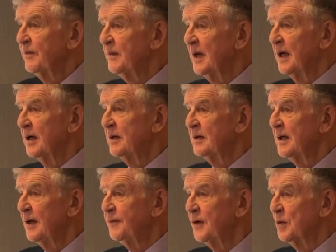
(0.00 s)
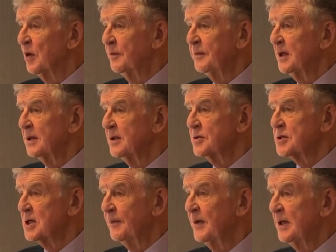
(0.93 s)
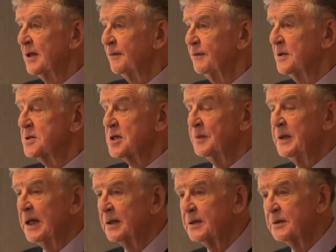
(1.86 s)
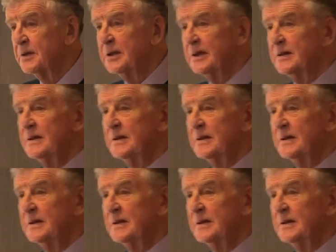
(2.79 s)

You know, if you want me to do something different, tell me how to do it.